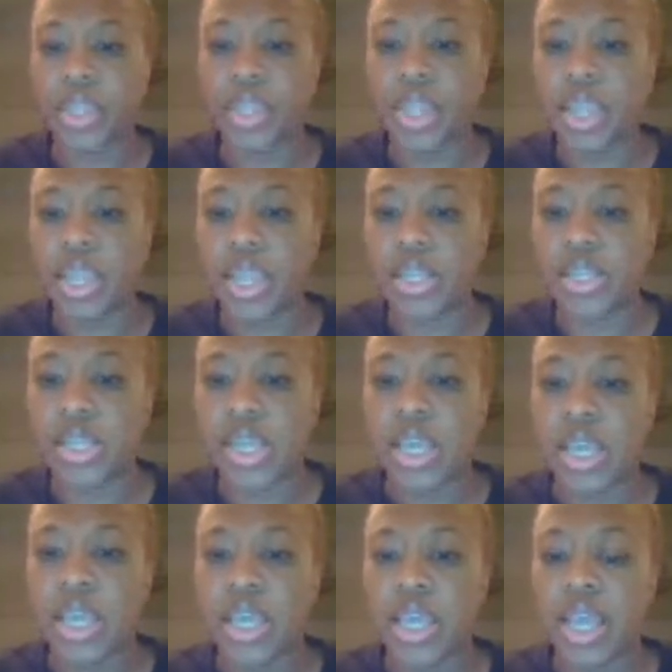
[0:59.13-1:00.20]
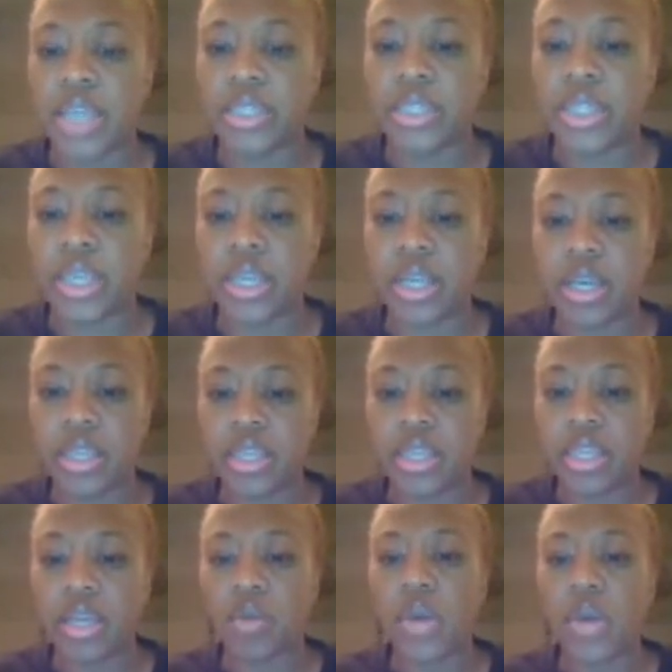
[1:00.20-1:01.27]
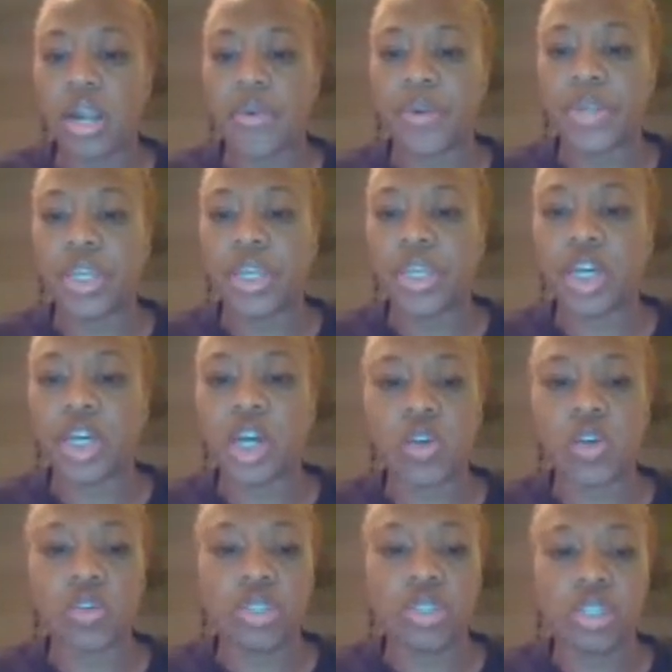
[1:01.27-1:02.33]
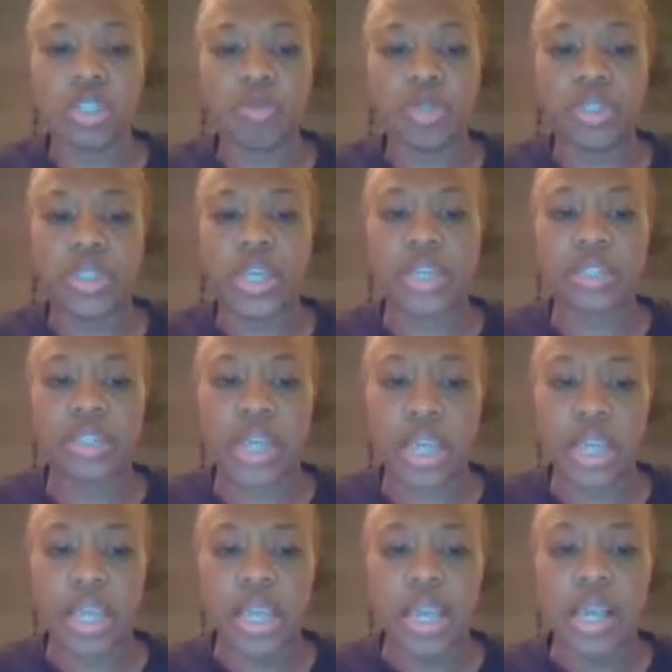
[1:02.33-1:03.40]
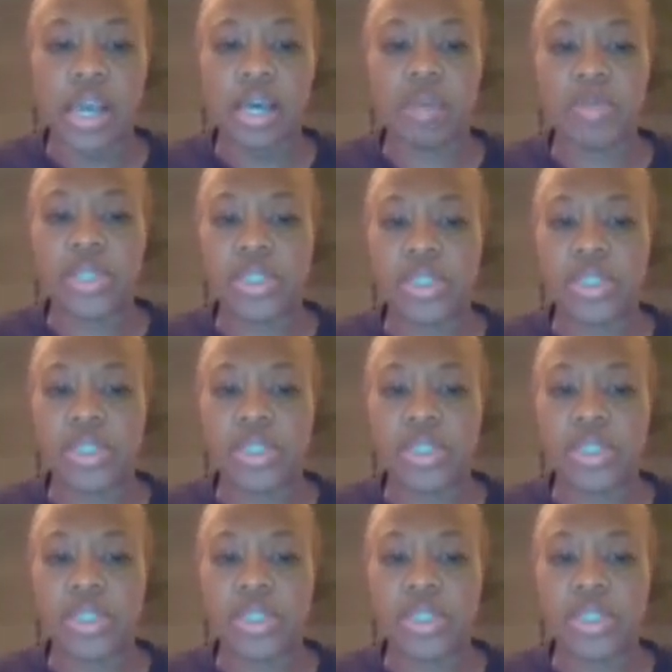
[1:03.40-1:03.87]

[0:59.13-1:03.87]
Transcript: And it has a thick wiry coat to protect it in